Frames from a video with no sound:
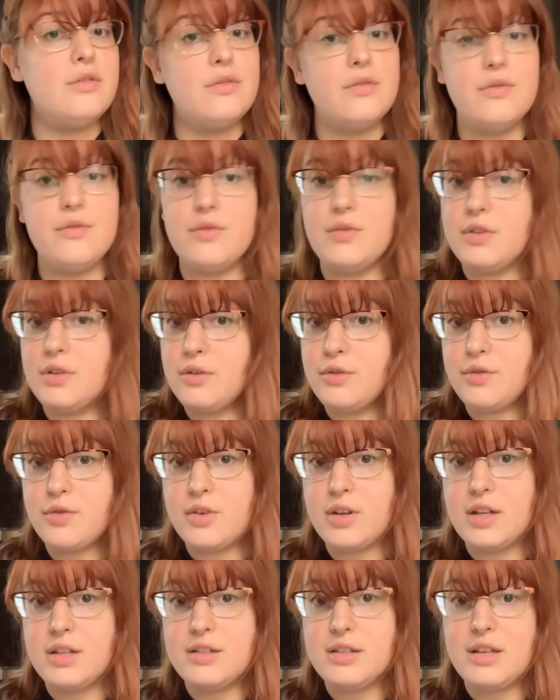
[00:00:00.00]
feel
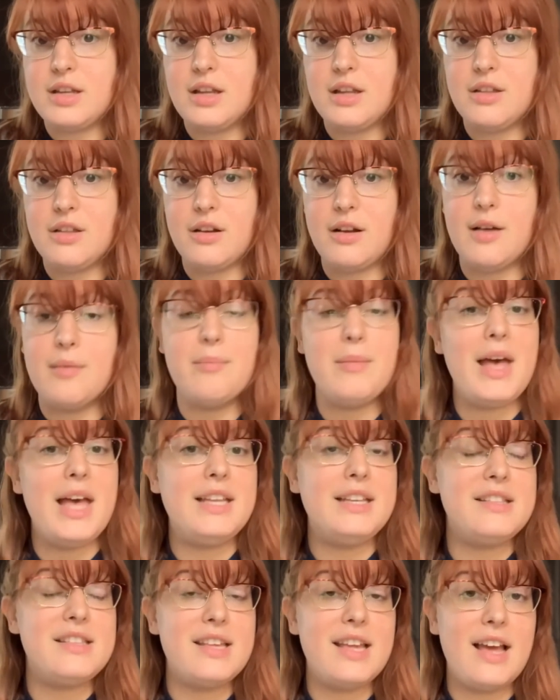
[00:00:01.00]
free to either amend
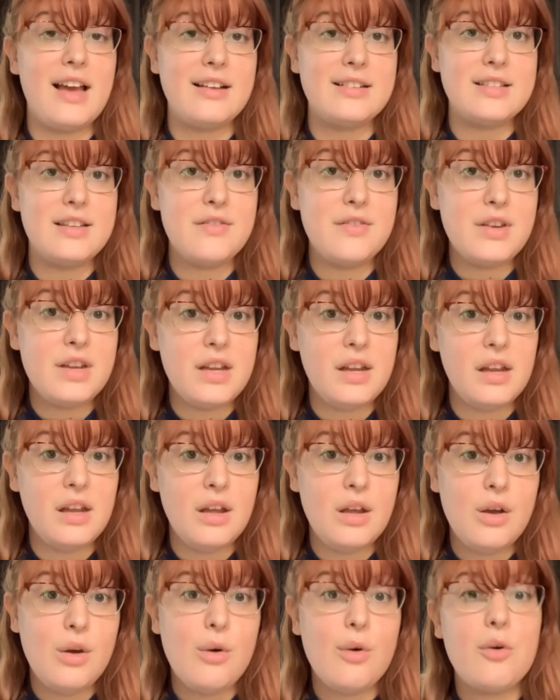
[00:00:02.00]
the activity
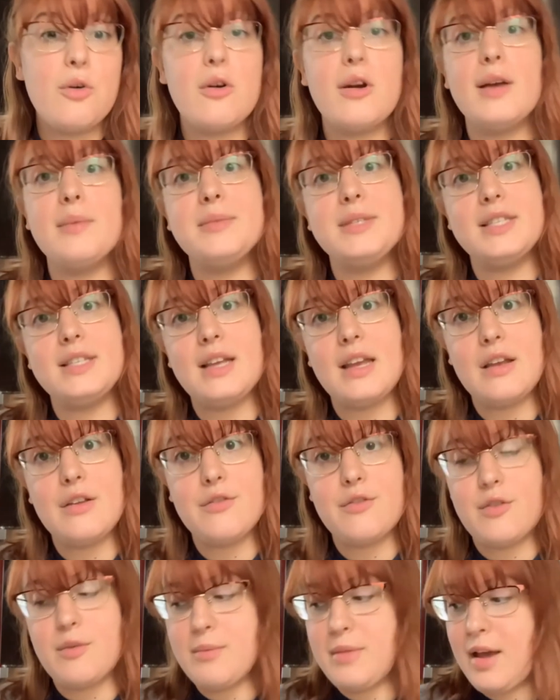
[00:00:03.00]
or abstain
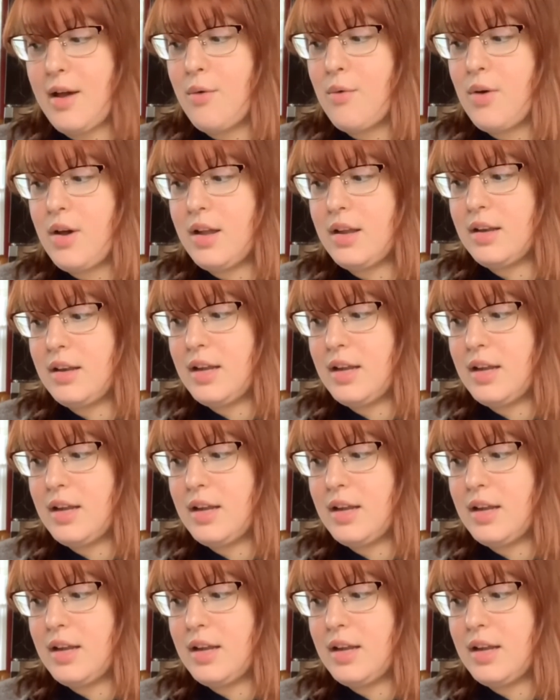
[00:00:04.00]
from that one.